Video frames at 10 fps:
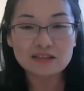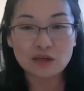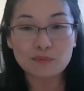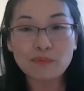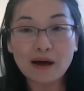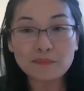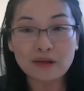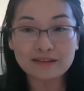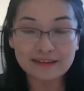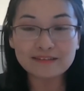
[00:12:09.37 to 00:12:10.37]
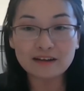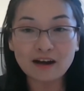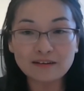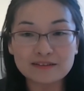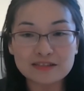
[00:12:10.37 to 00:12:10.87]
the
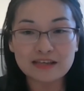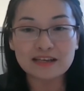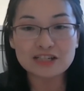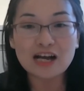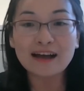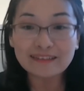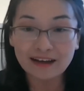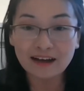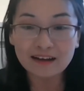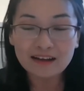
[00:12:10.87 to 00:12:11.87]
kindergartens in China,